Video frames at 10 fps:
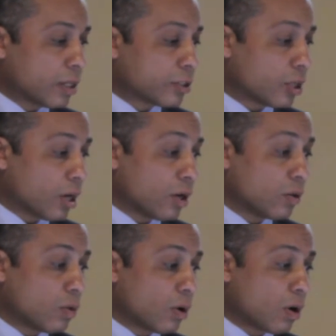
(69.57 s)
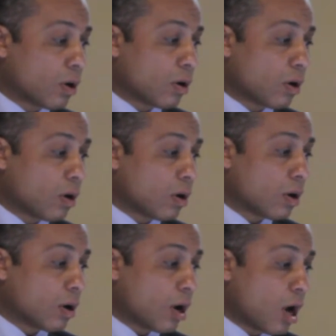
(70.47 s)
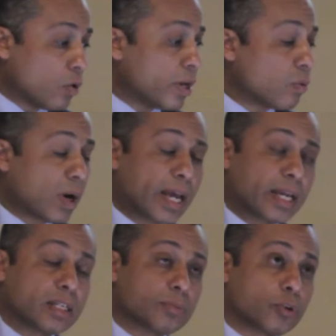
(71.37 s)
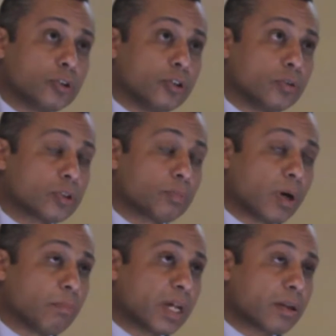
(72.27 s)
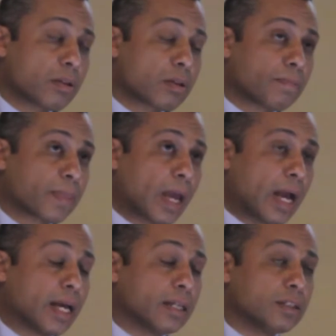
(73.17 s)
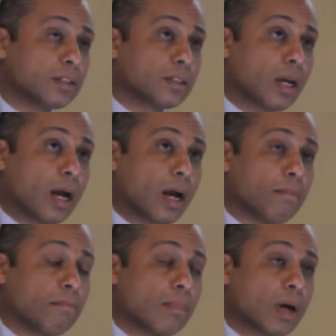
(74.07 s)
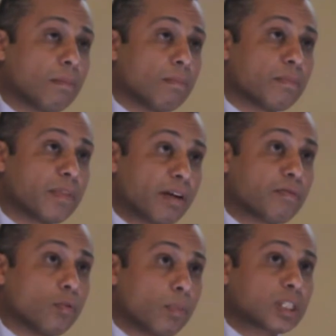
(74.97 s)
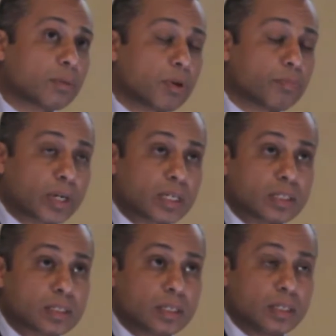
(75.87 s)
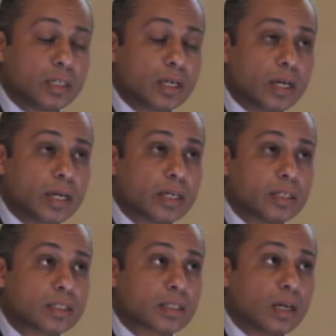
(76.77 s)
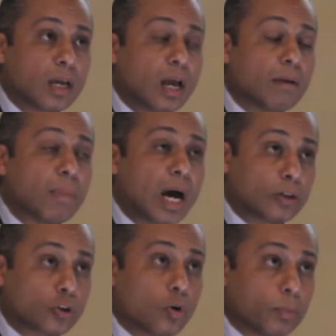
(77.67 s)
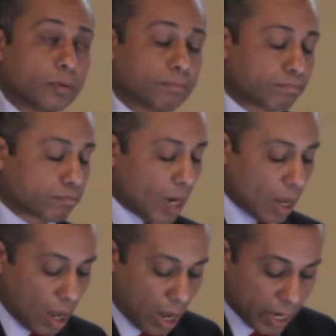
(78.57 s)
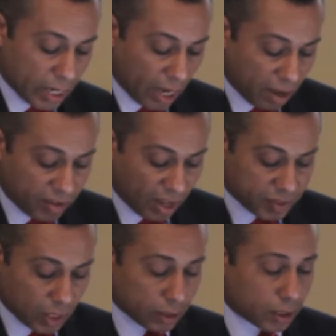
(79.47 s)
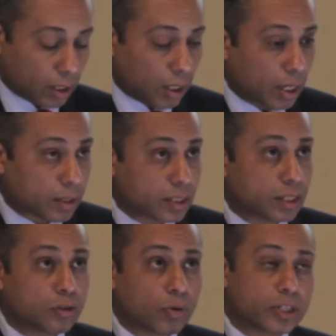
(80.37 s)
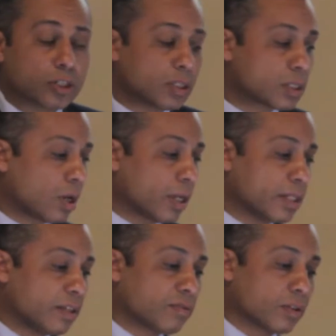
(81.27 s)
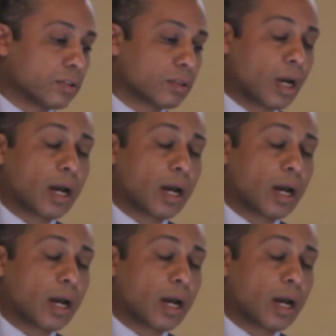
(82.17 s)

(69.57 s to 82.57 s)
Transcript: So only one egg is produced per month, and therefore multiple pregnancy is uncommon. In an IVF cycle, the situation is slightly different.